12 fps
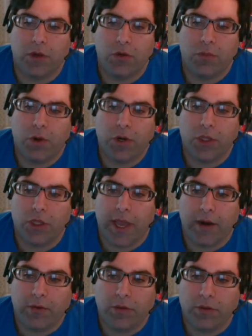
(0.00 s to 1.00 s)
a huge Bernie
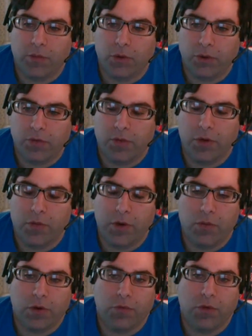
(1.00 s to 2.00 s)
Sanders supporter, even though
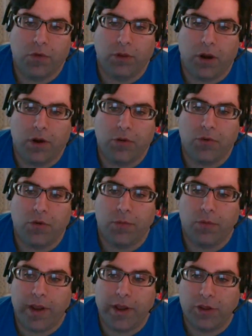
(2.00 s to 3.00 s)
we worked for a large
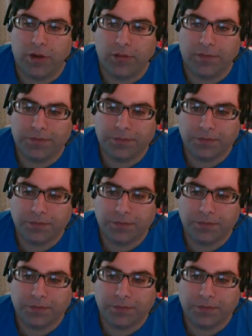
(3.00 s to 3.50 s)
corporation.